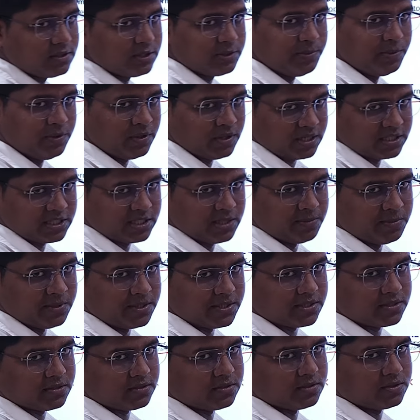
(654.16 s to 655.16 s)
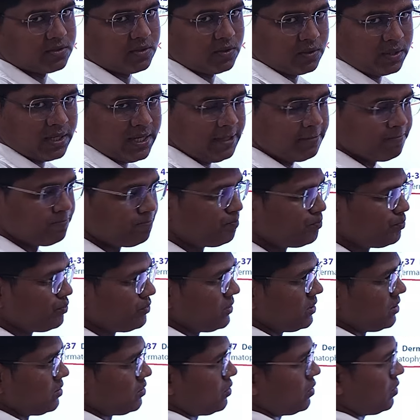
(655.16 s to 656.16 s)
smear examinations. Okay,
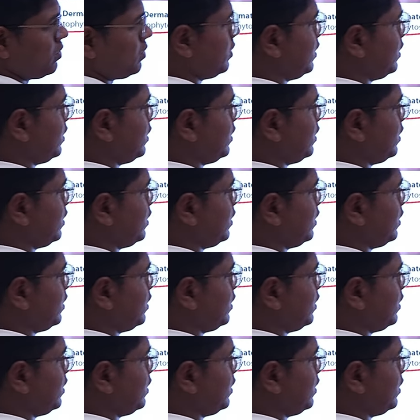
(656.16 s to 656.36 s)
so